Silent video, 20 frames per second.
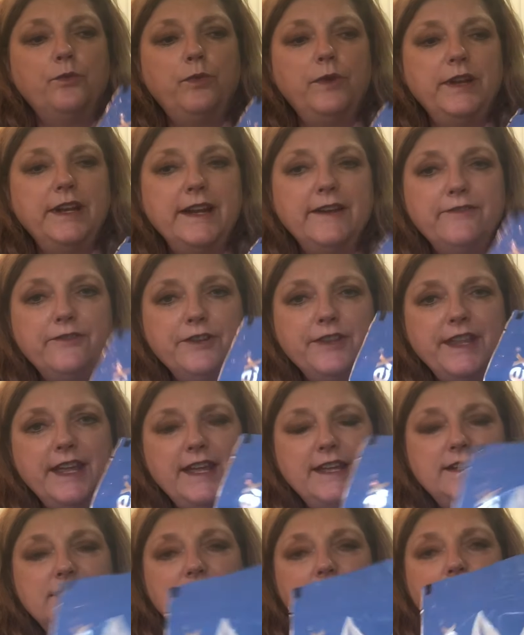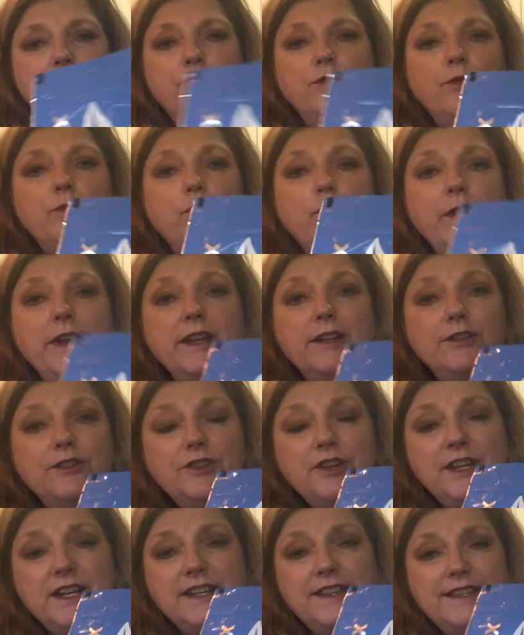Whenever that we
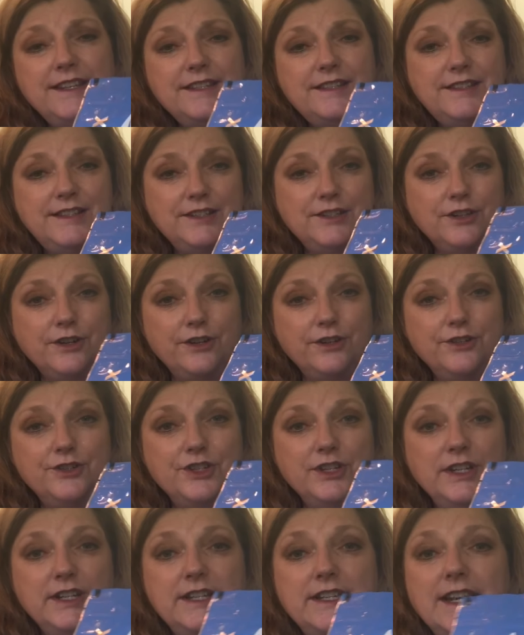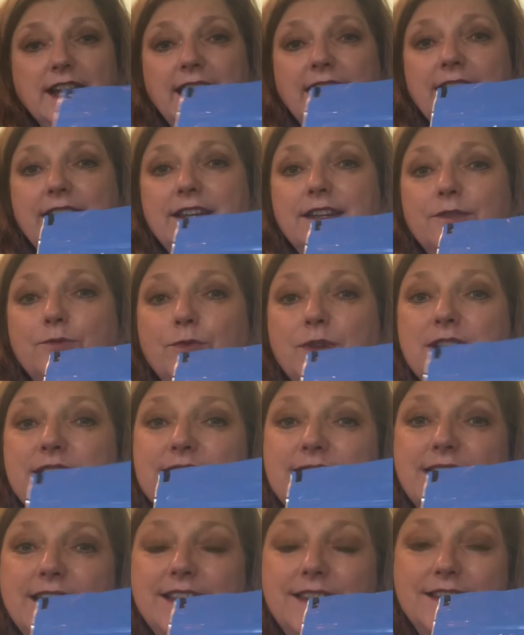look at this detergent and we
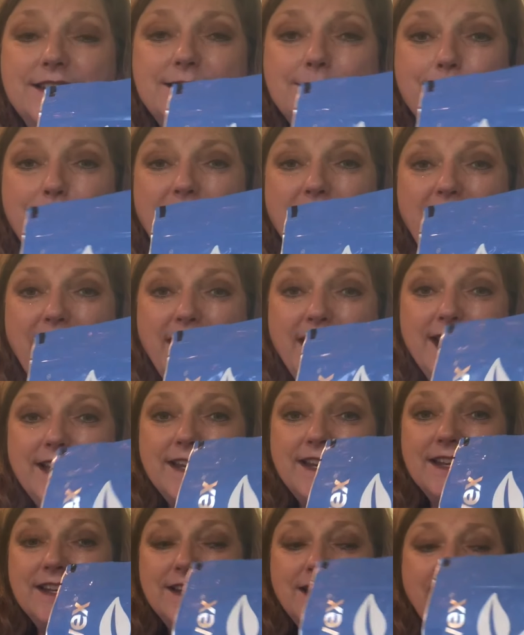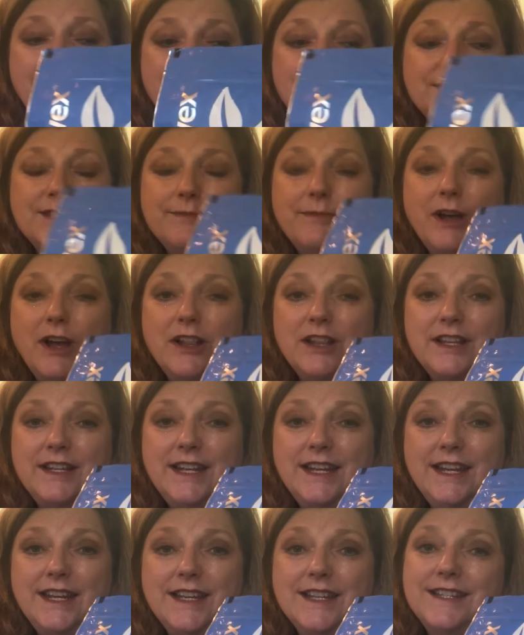see this bag and how small it
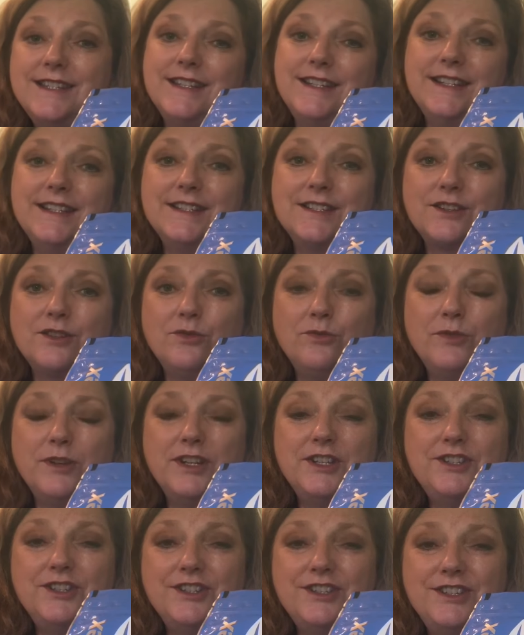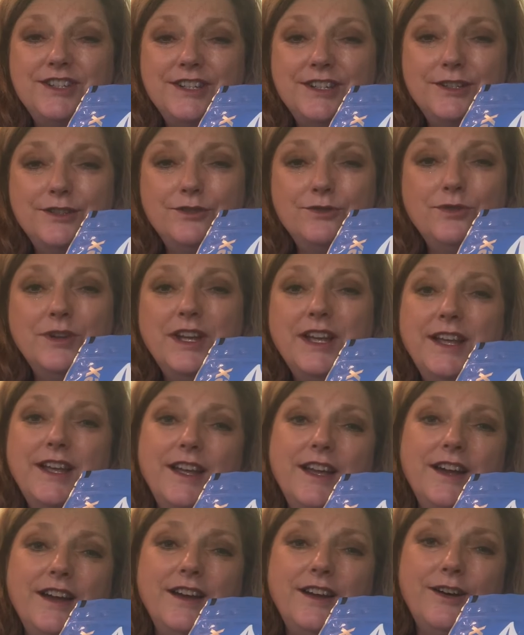is, and it's going to do
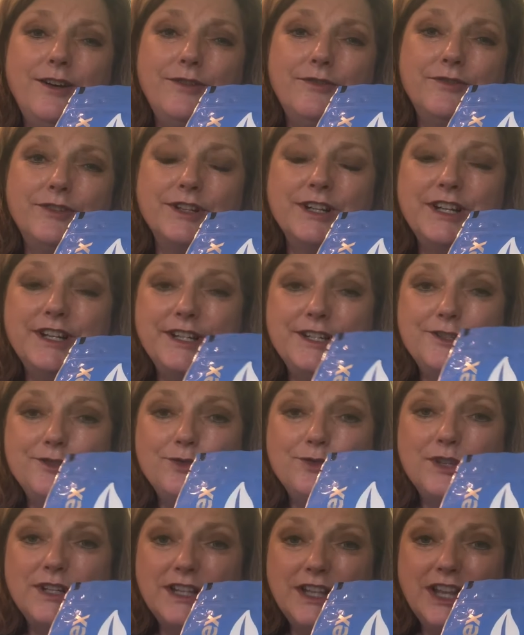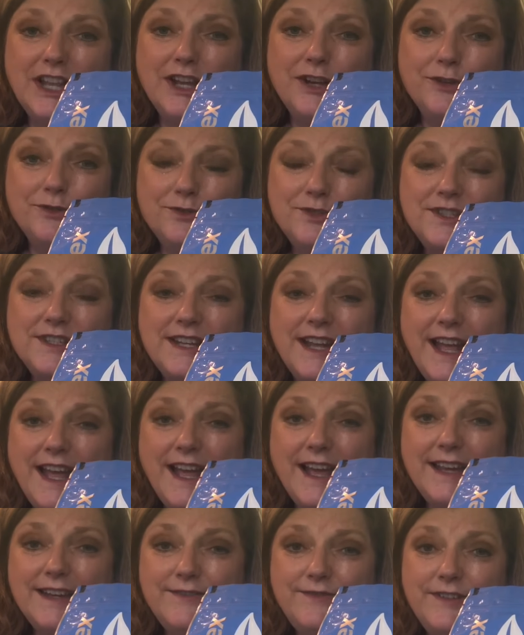over 100 loads in a
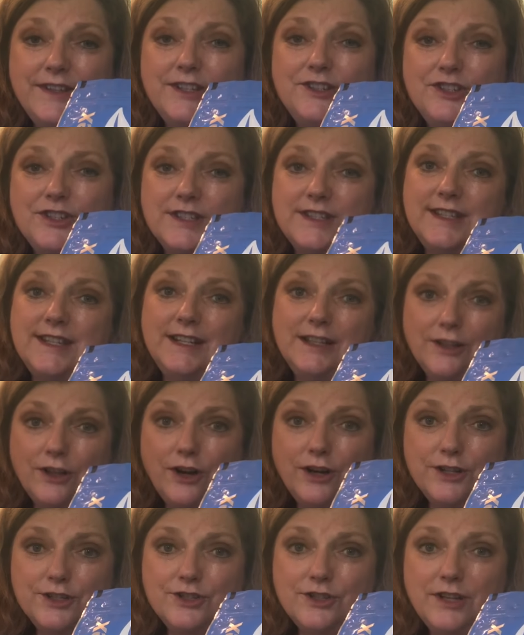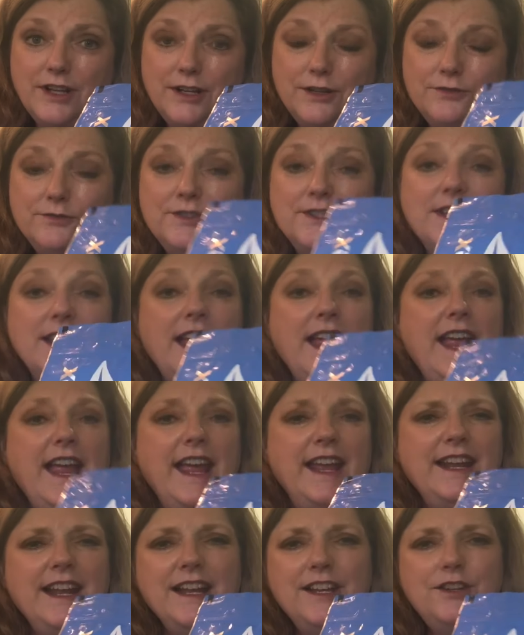high efficiency, large loads.
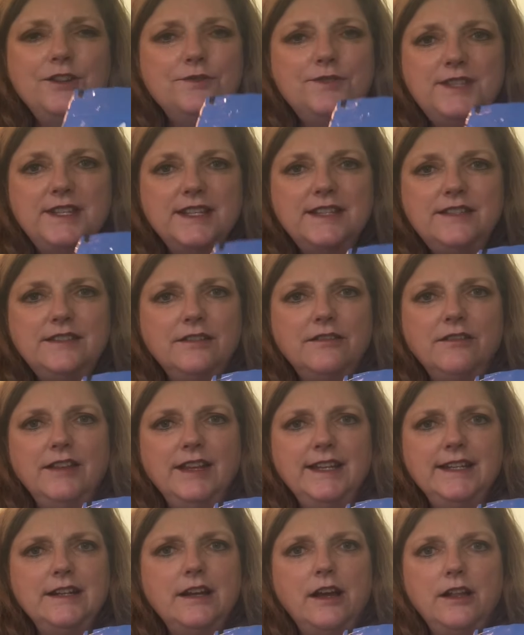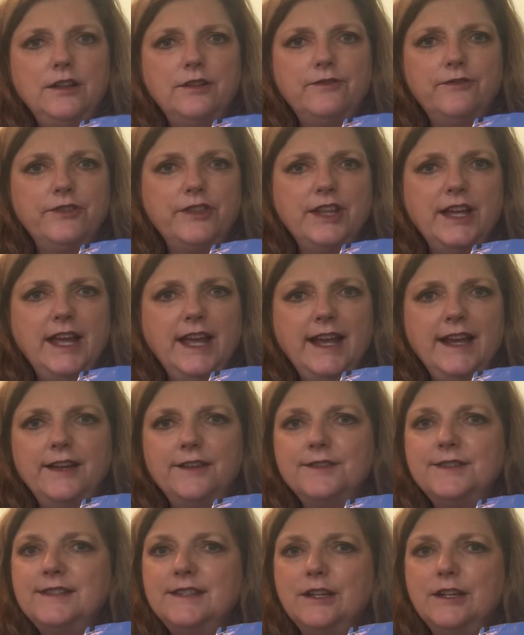And I use this to clean all over the house.